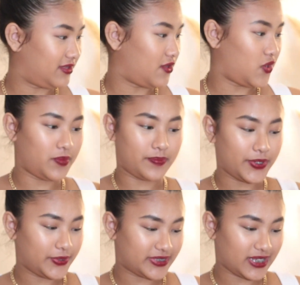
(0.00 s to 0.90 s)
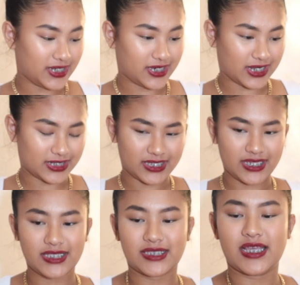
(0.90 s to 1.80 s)
no boots that look like
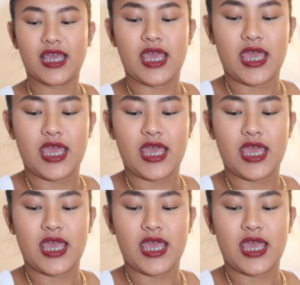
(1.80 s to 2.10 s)
this.